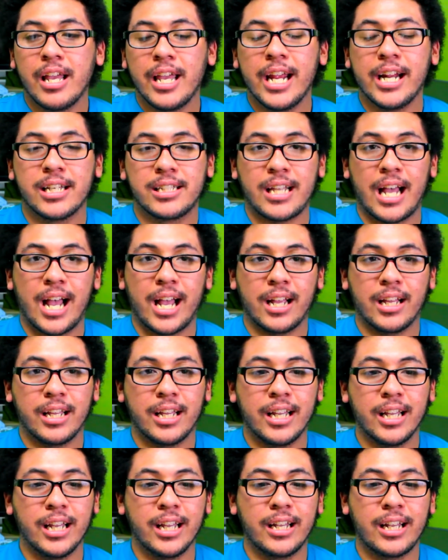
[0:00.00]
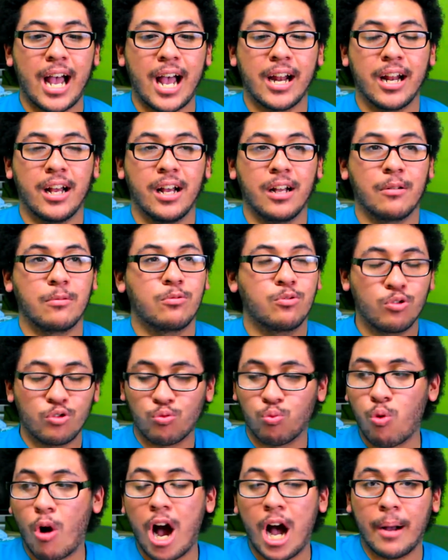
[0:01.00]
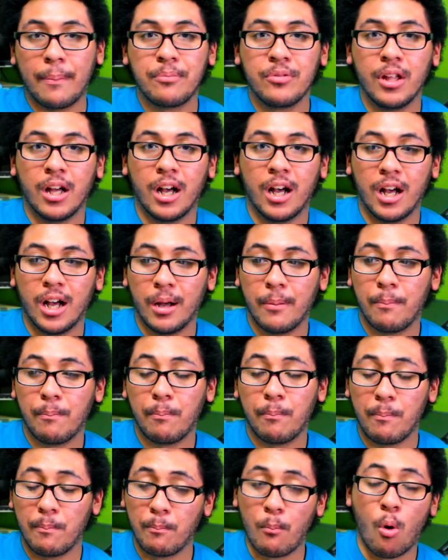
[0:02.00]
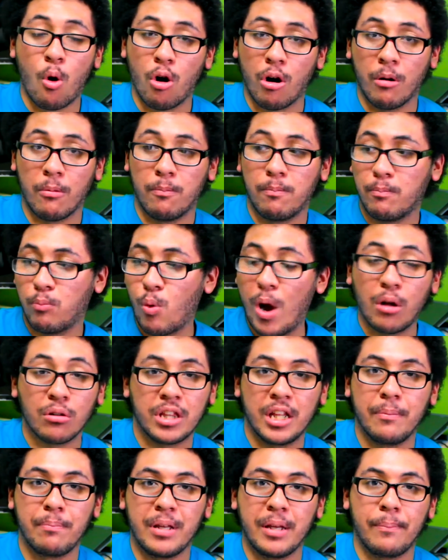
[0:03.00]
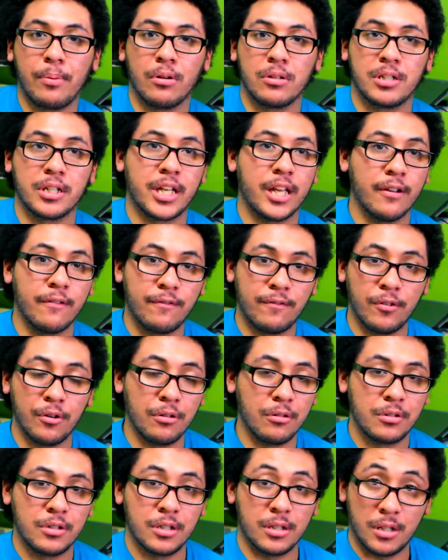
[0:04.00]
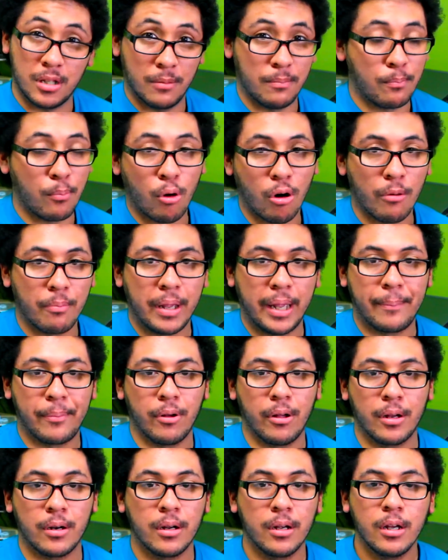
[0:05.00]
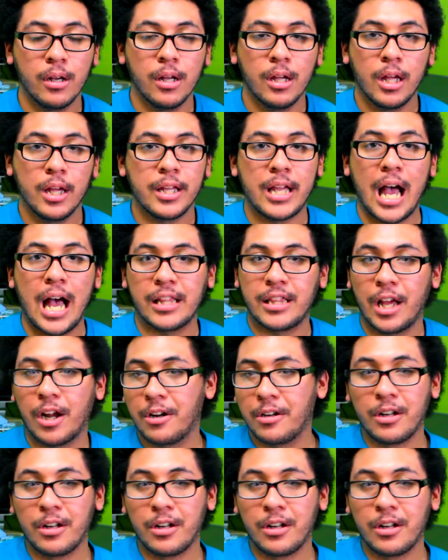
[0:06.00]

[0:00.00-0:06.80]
he kind of robbed the more wealthy people to give food to the poor people, and yeah,